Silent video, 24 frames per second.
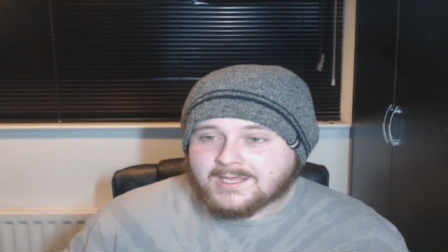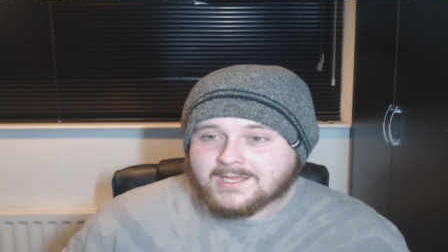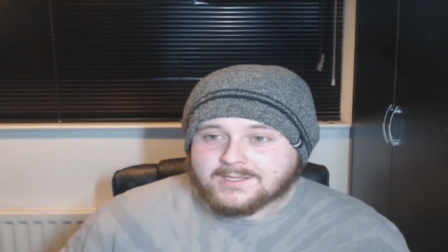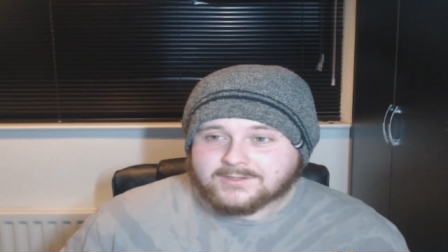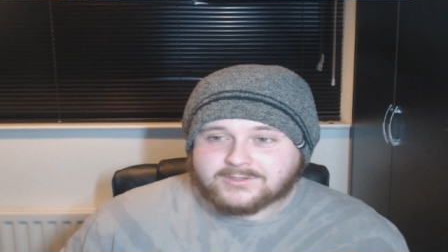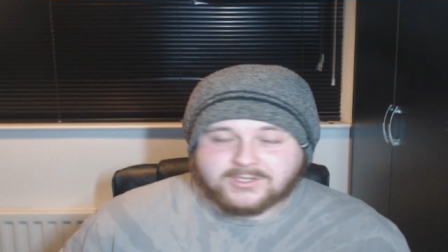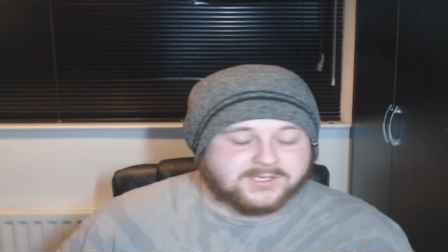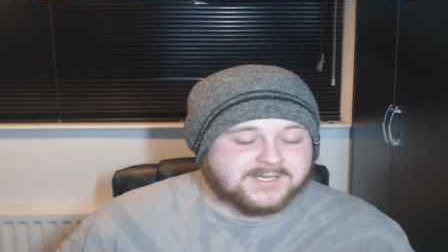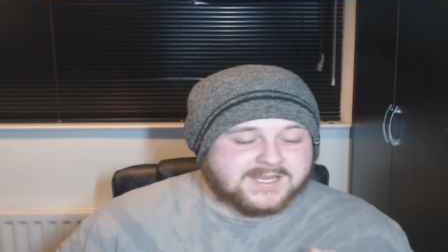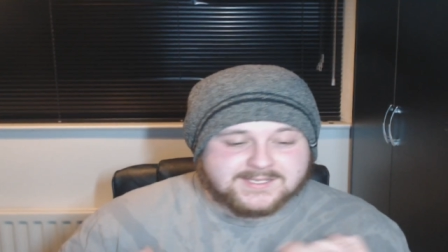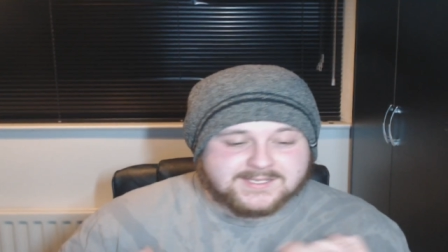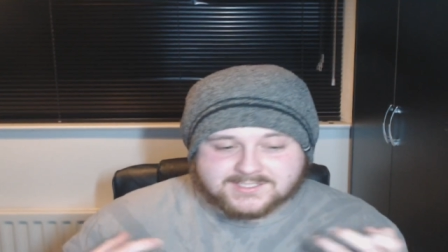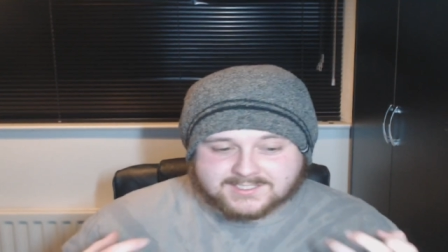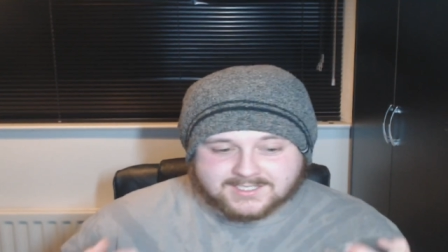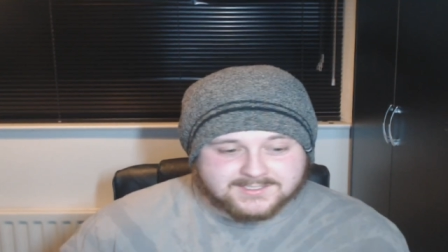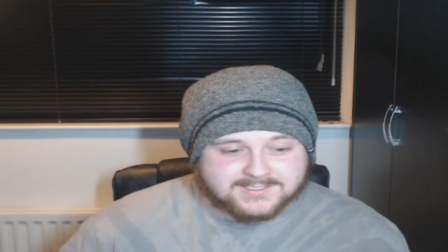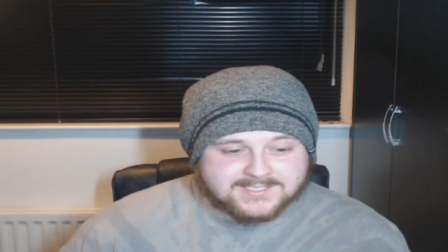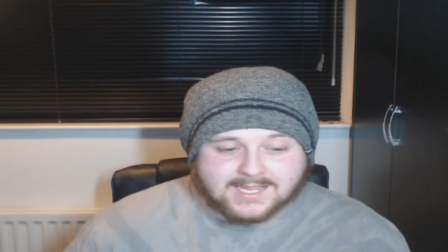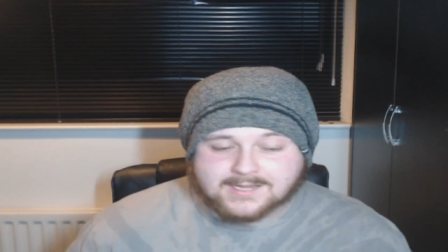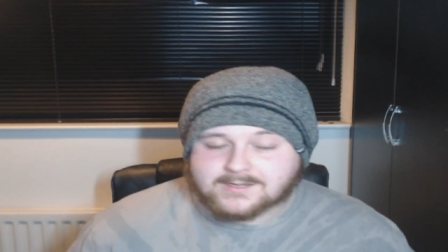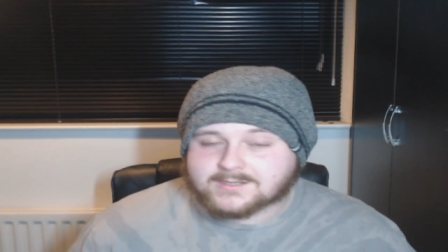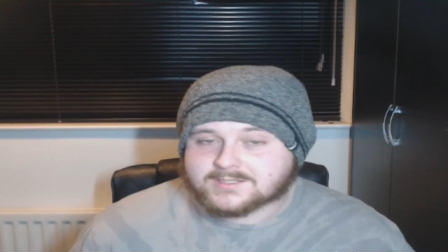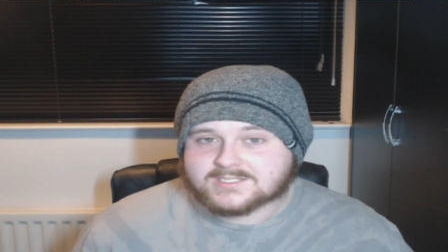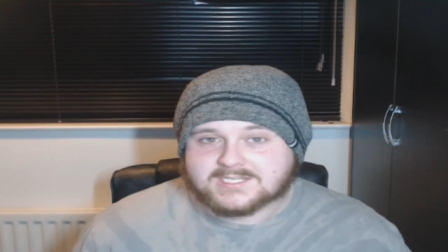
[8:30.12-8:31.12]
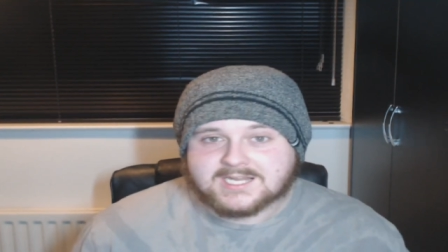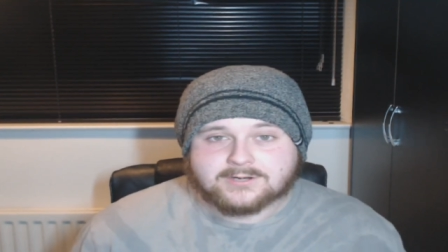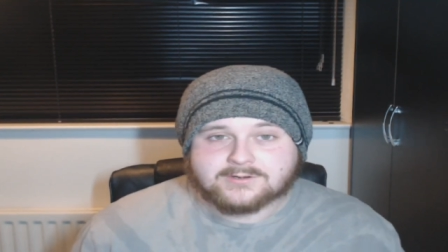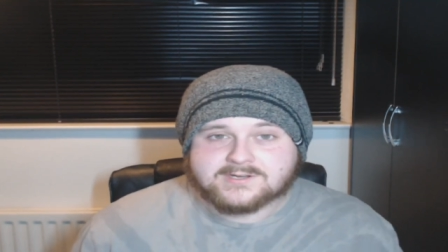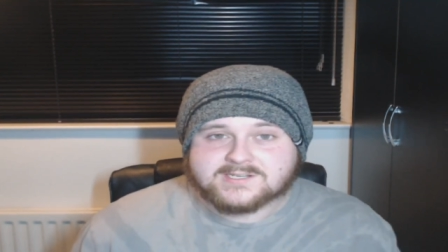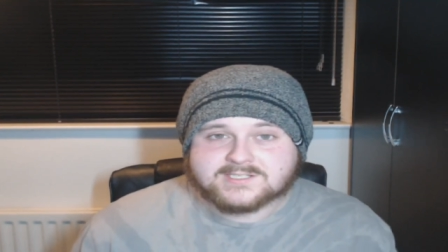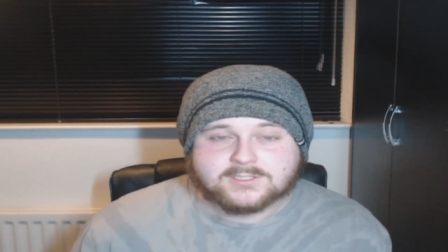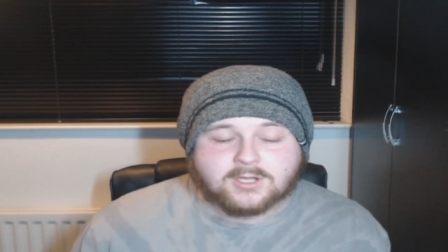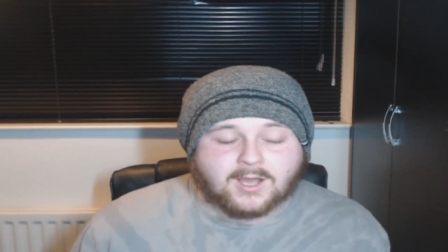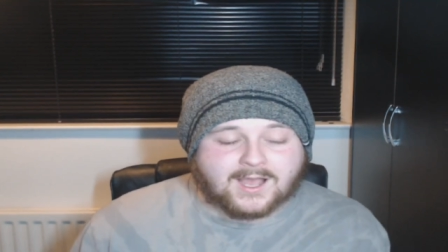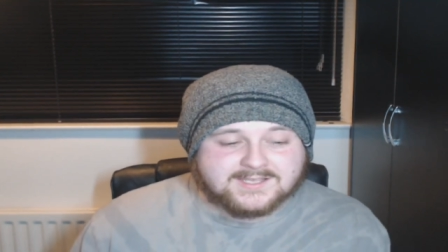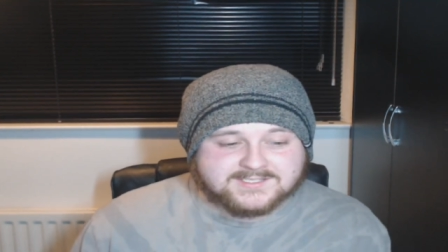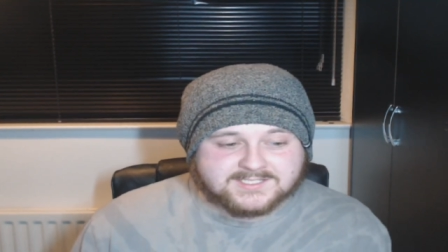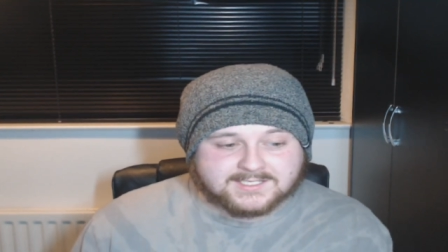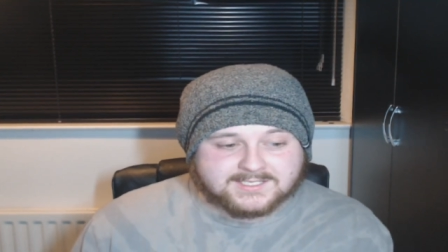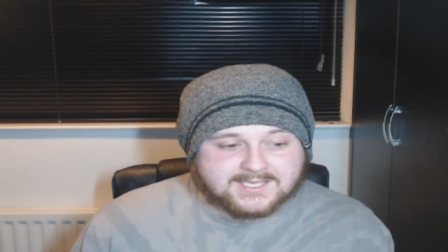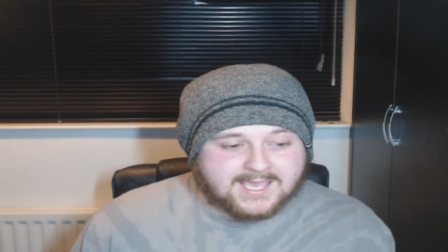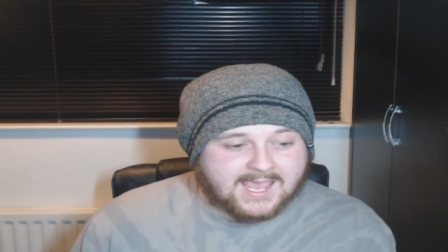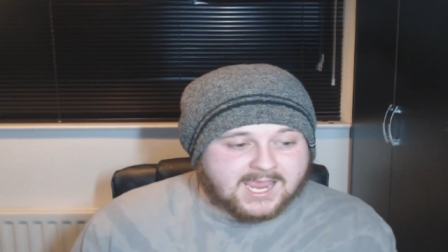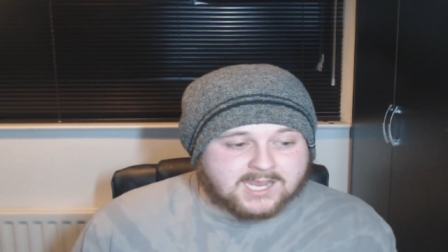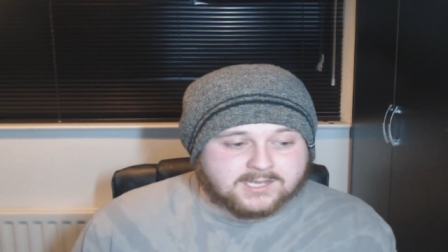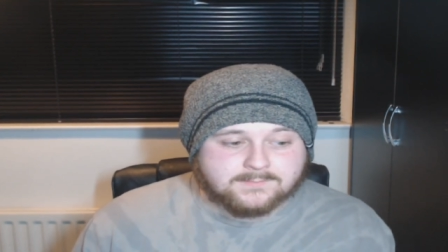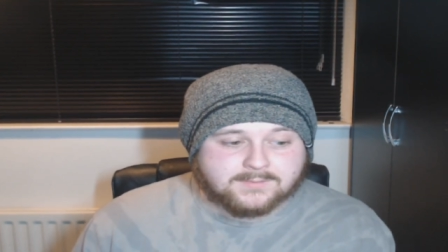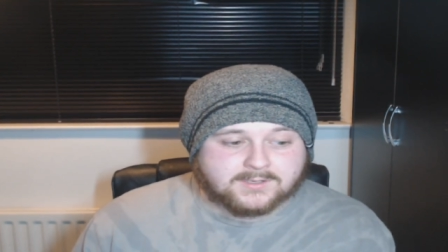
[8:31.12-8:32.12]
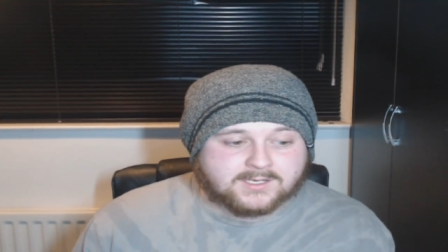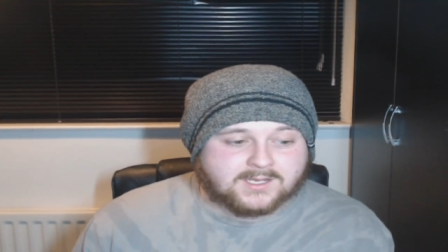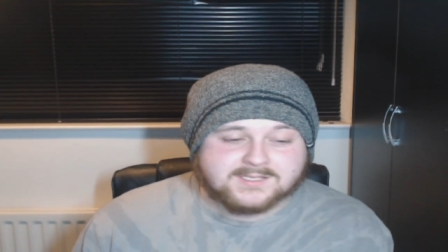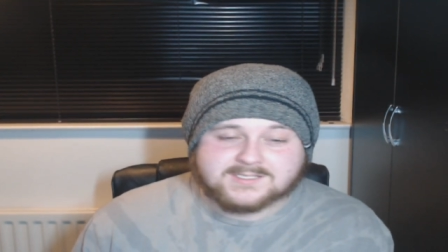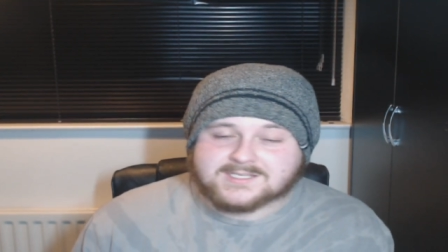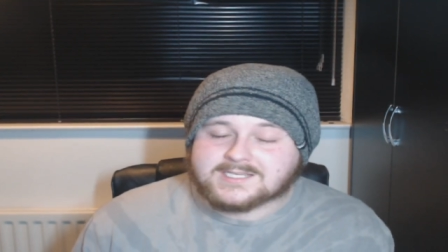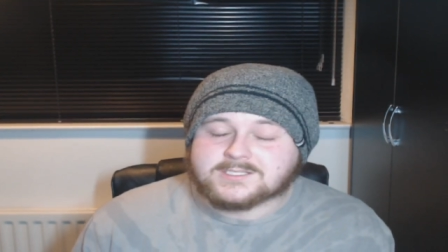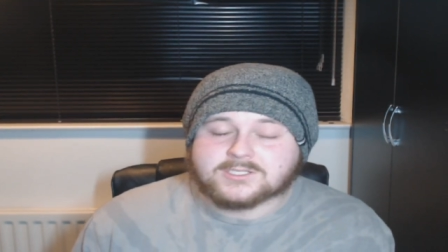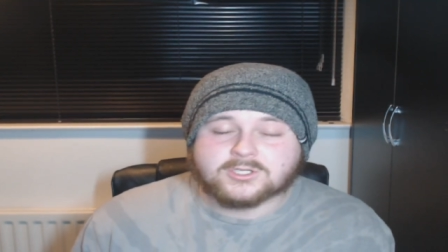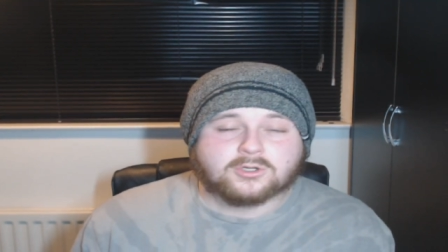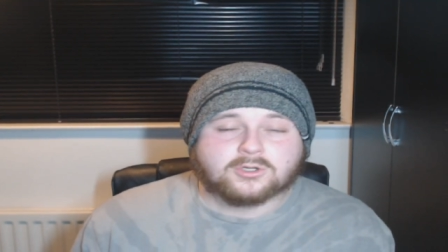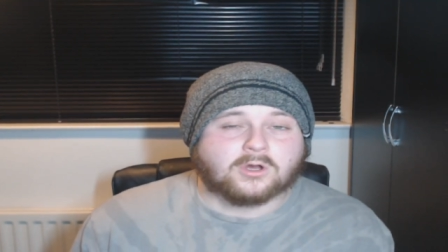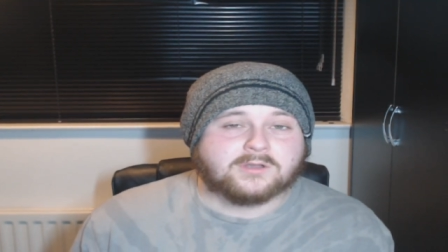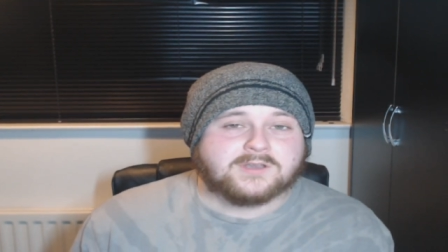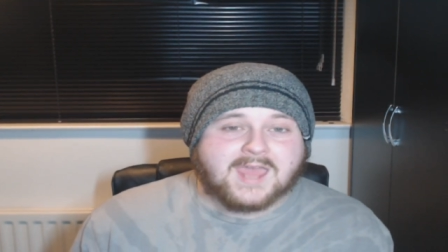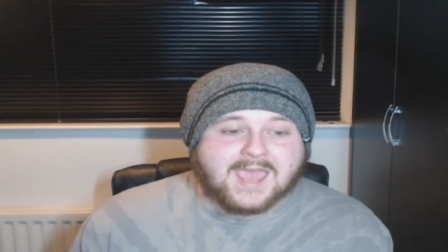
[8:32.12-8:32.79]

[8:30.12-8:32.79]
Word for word: that these contender series guys are getting because he took on